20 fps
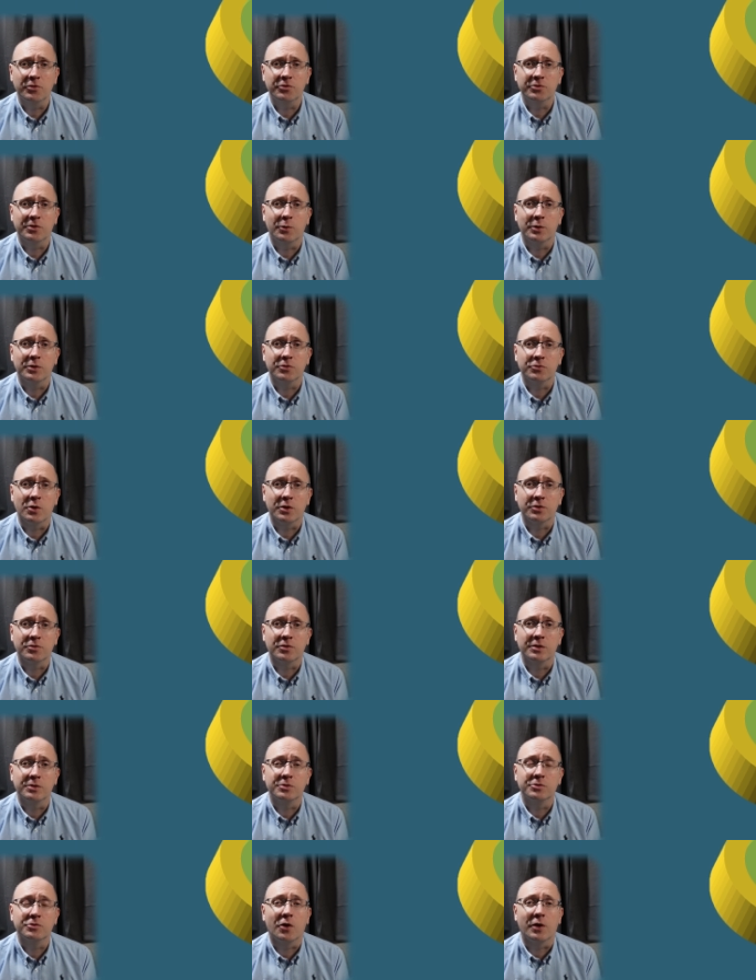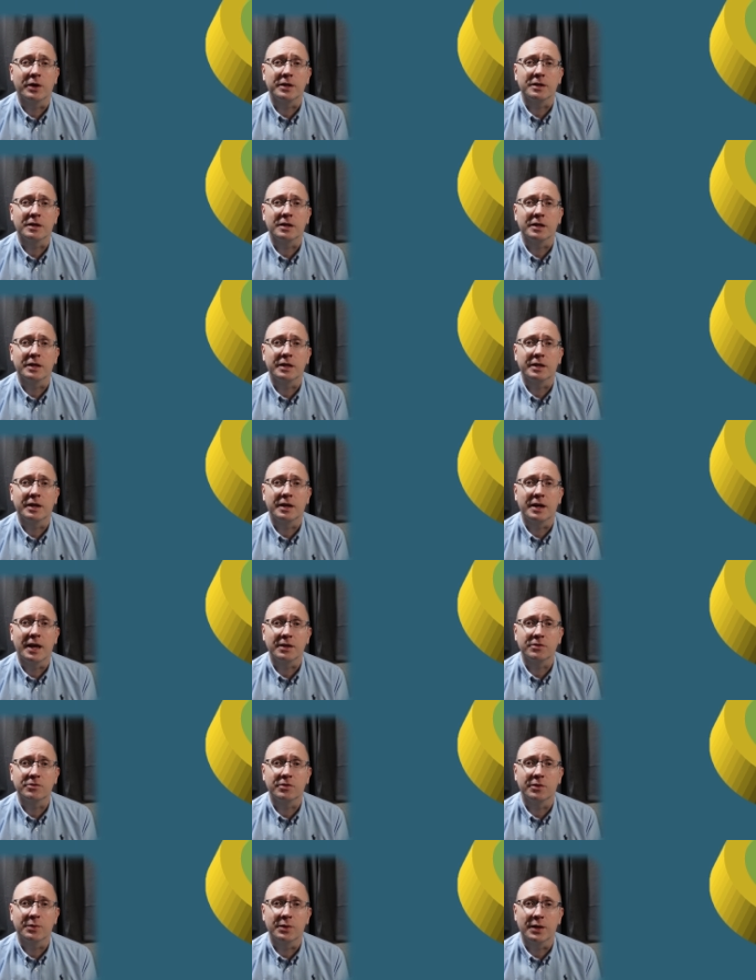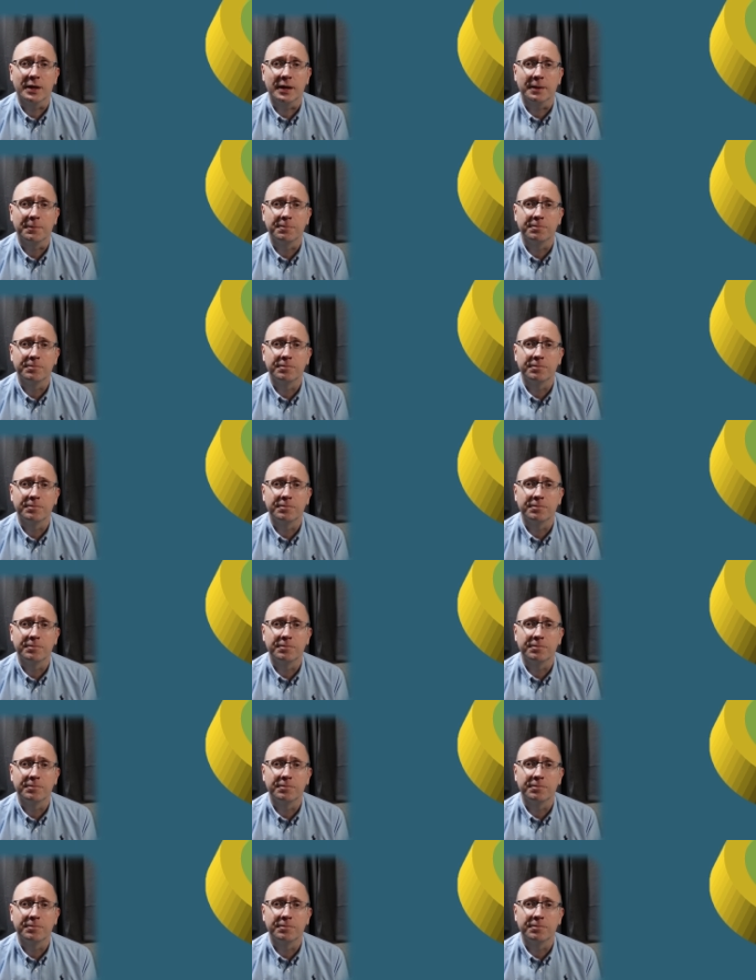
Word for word: so it's nicely and tightly connected there.